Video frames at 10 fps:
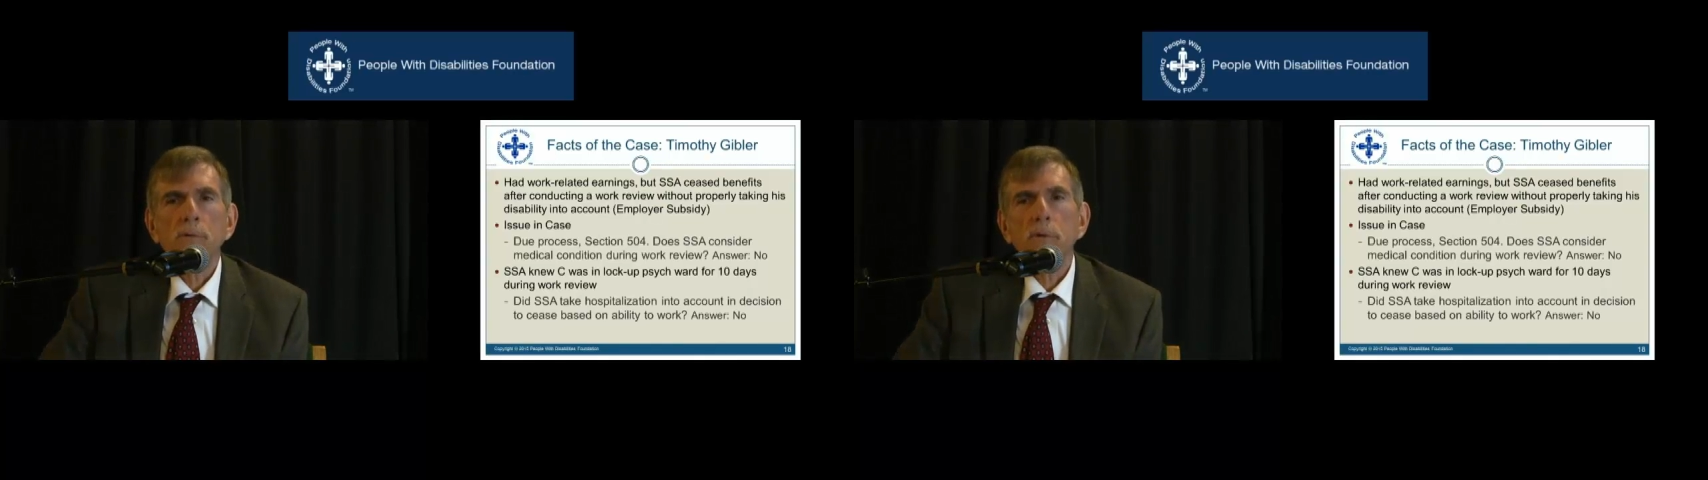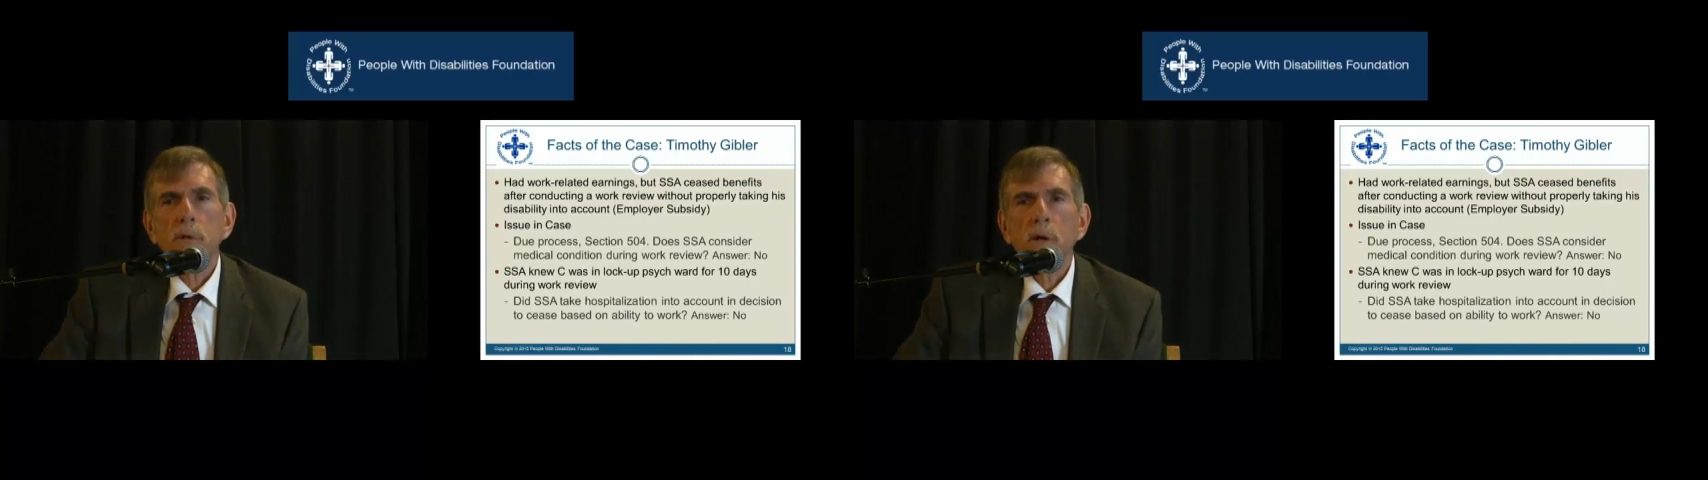
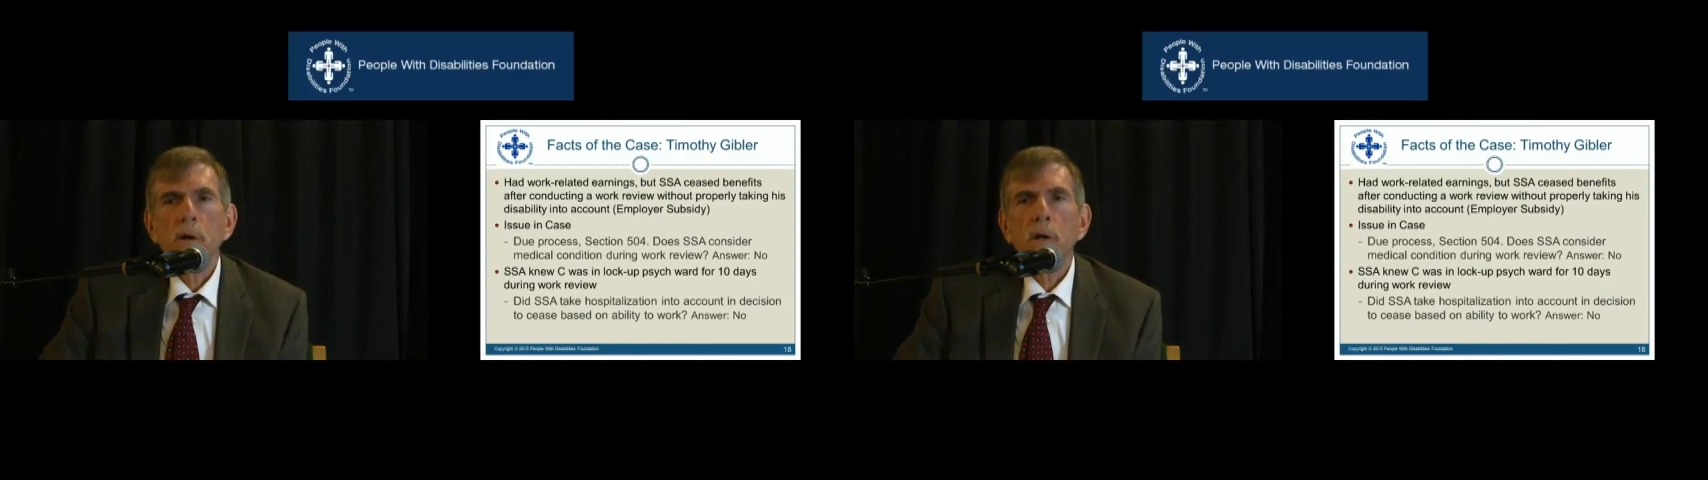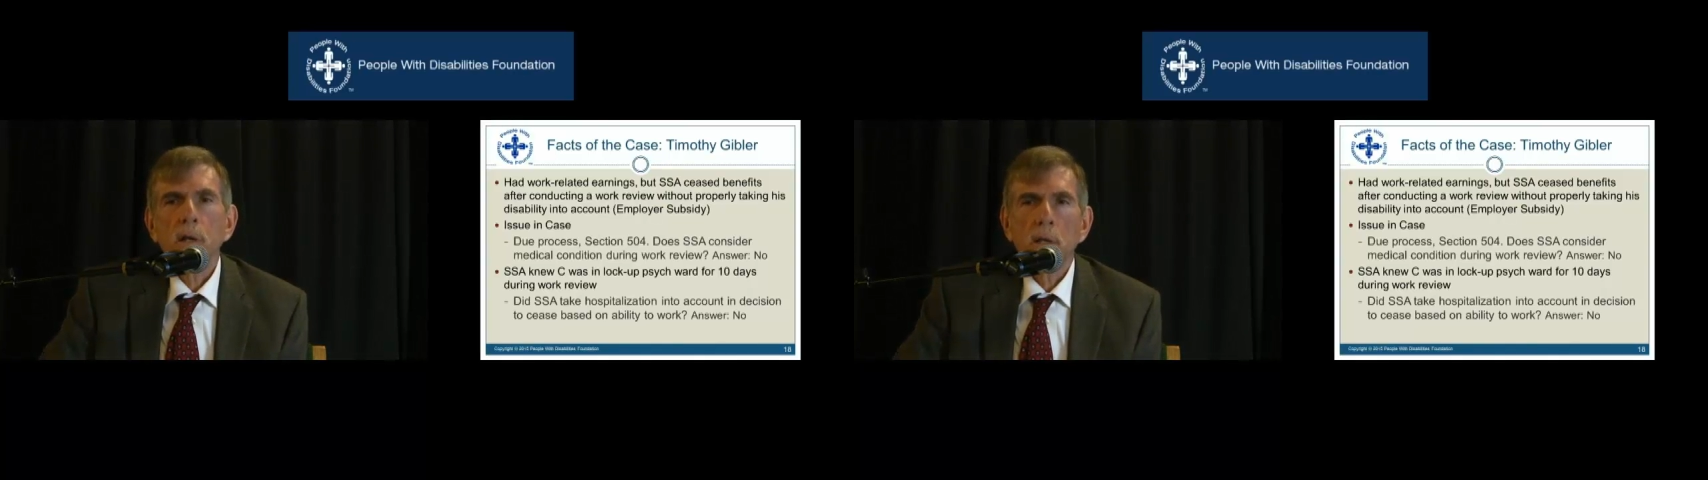
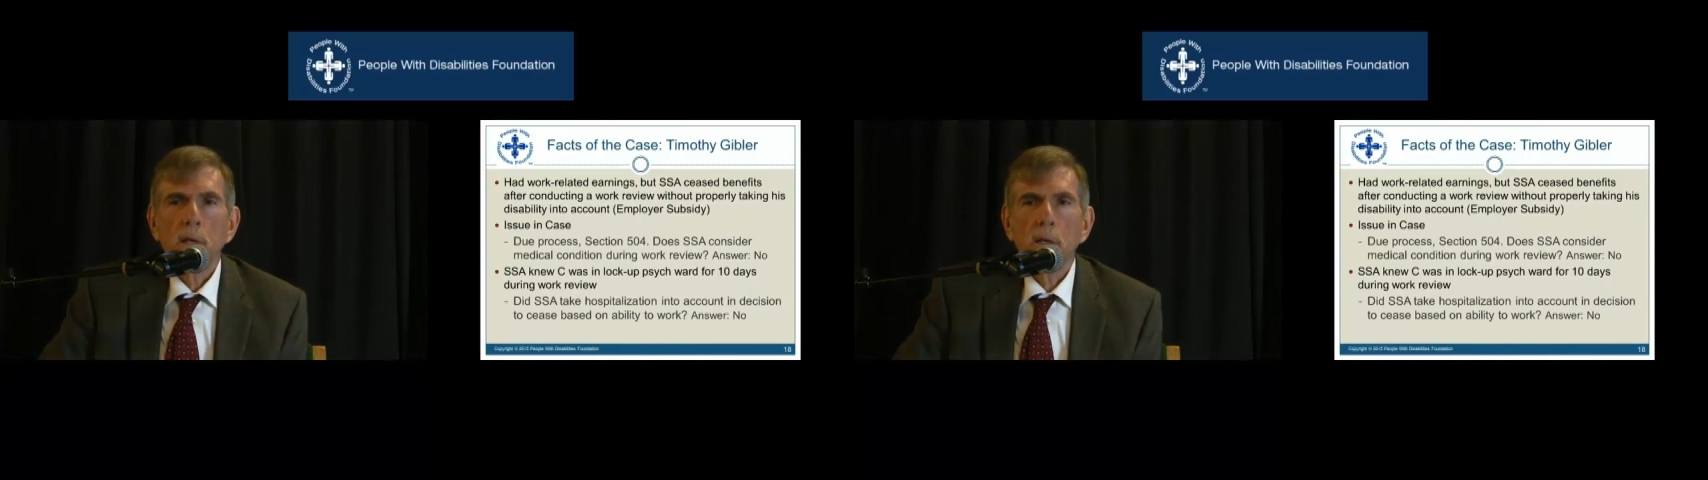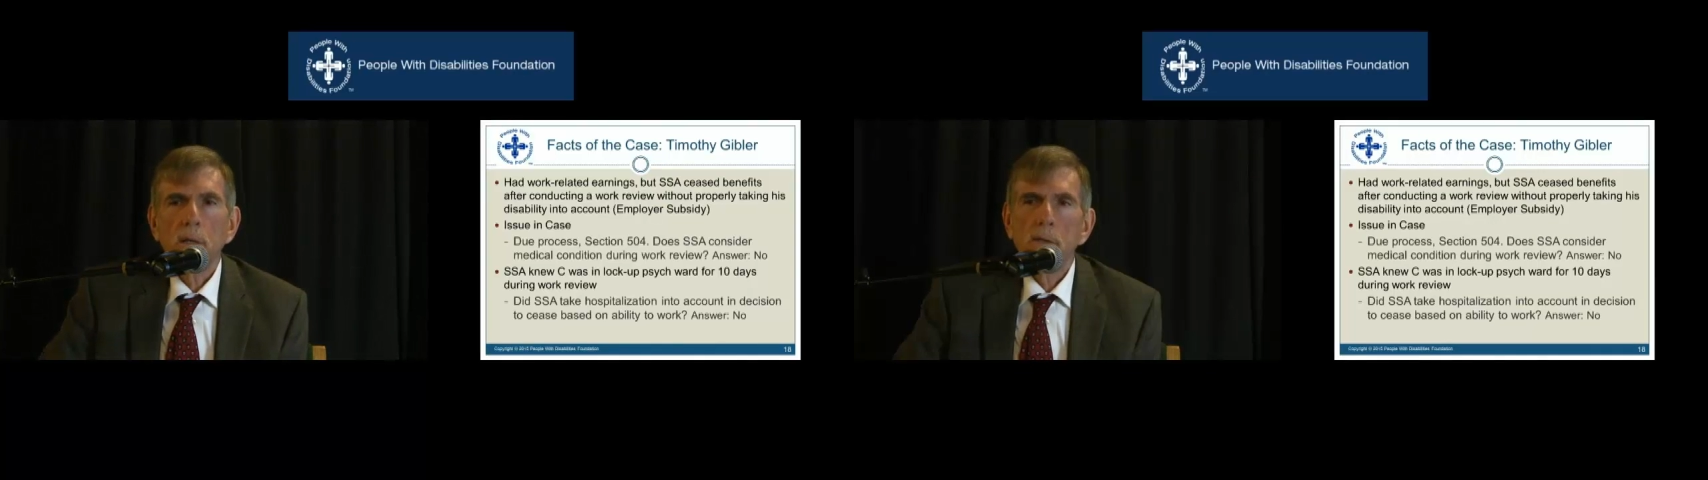
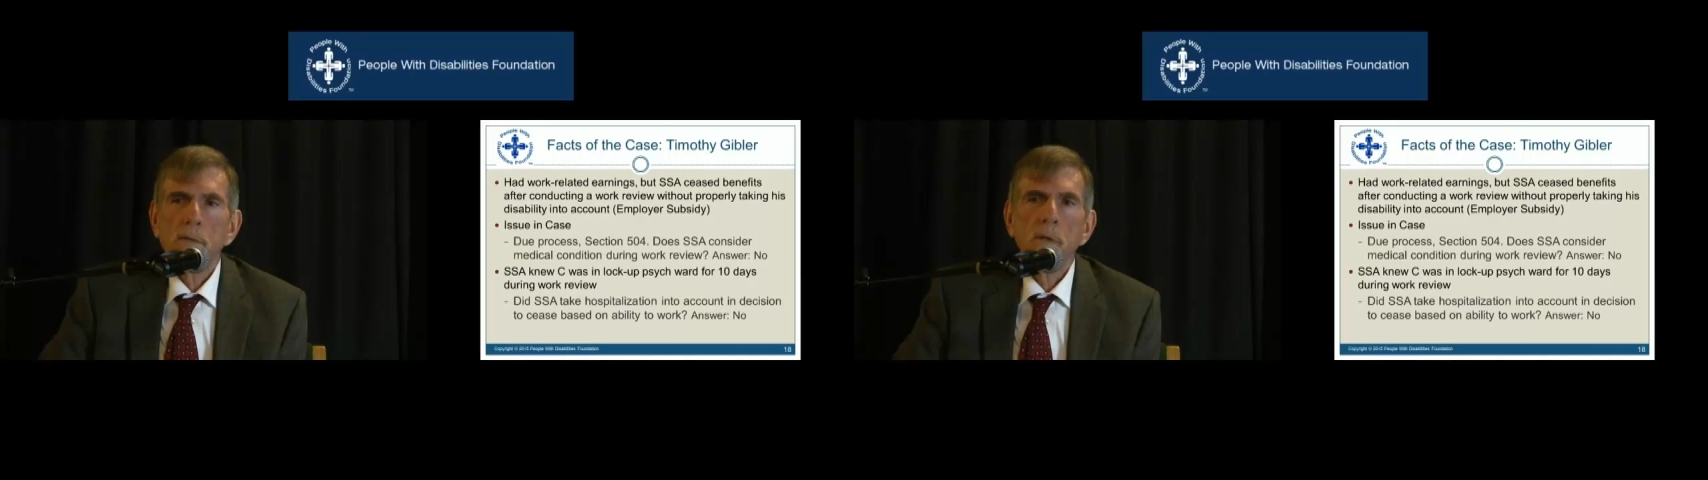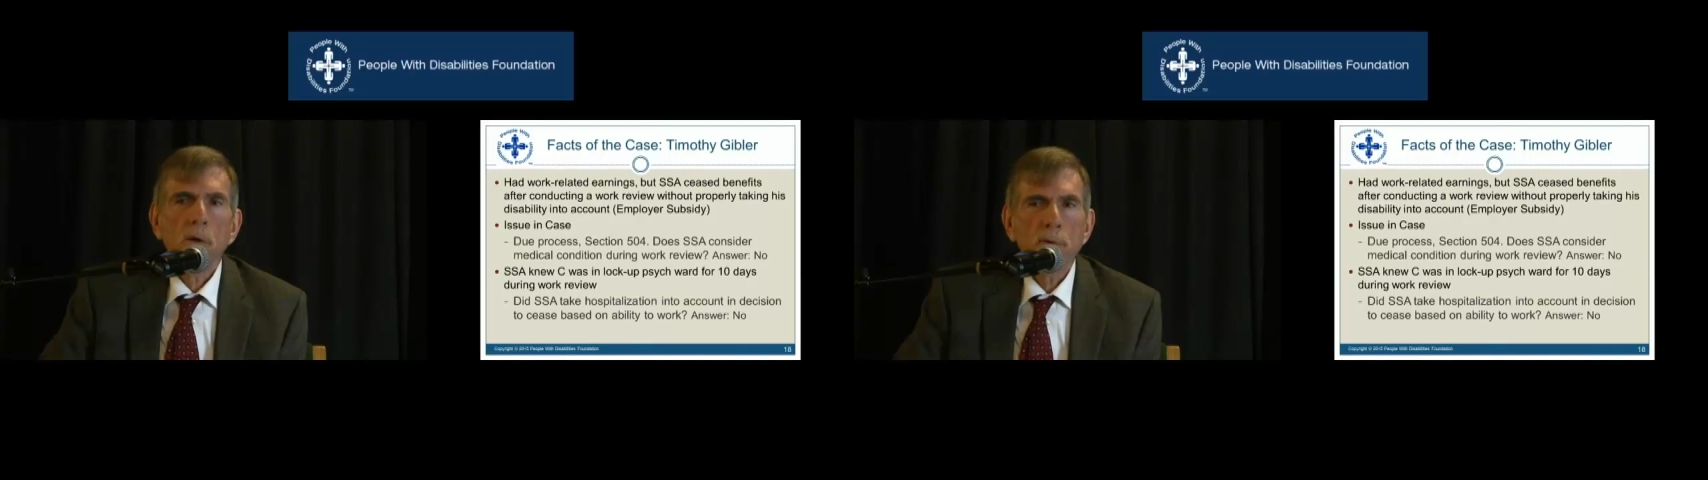Security,
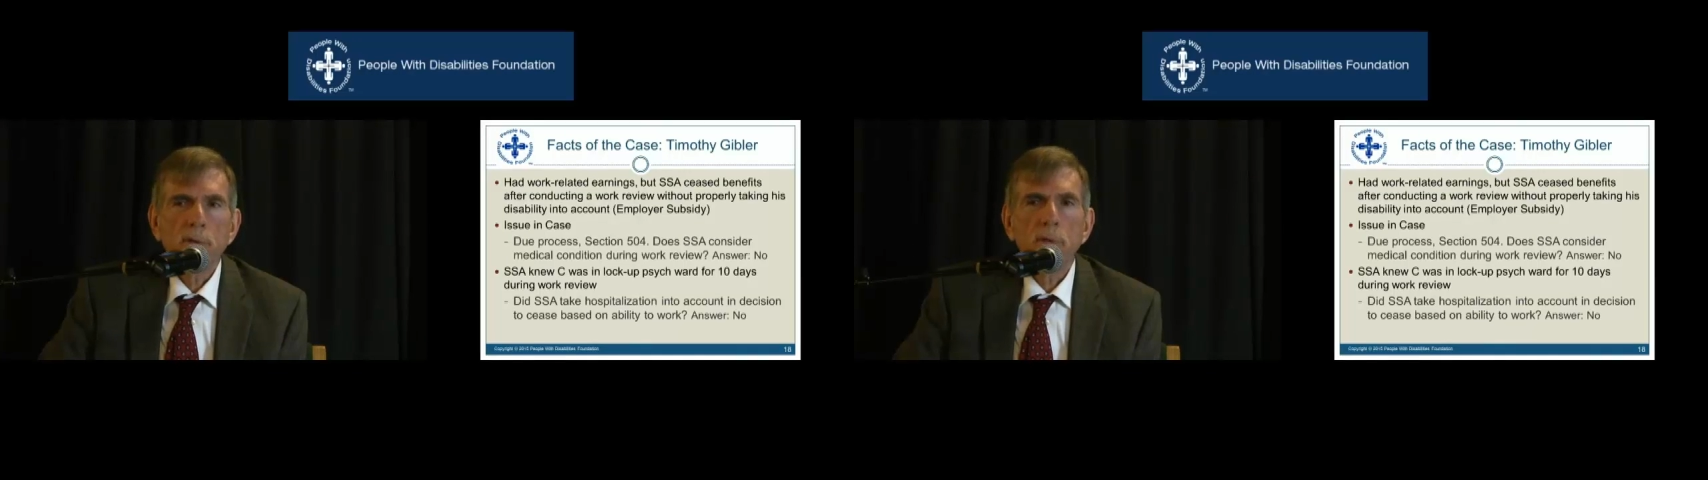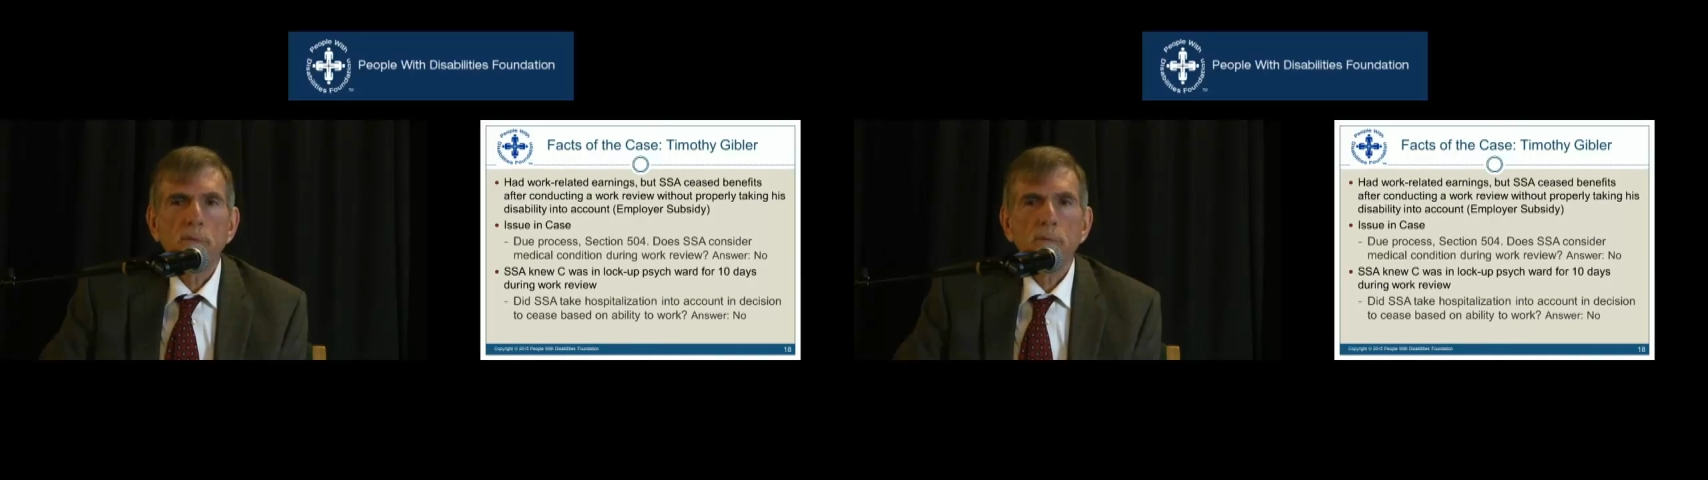it's known
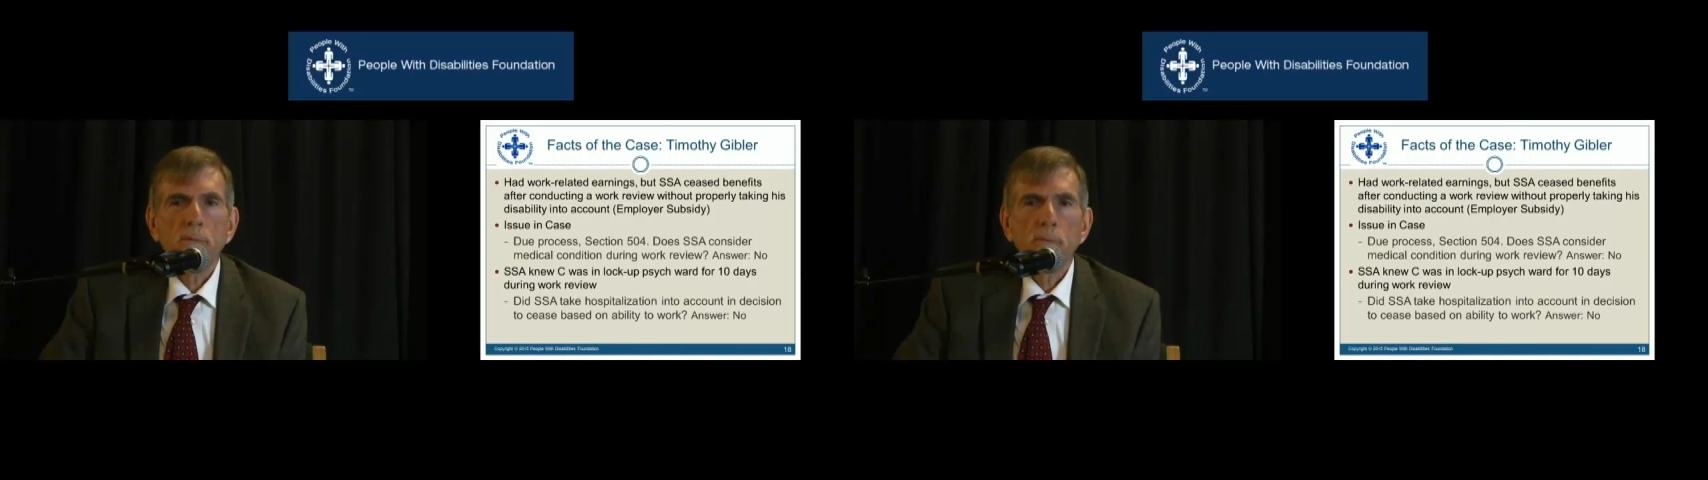as the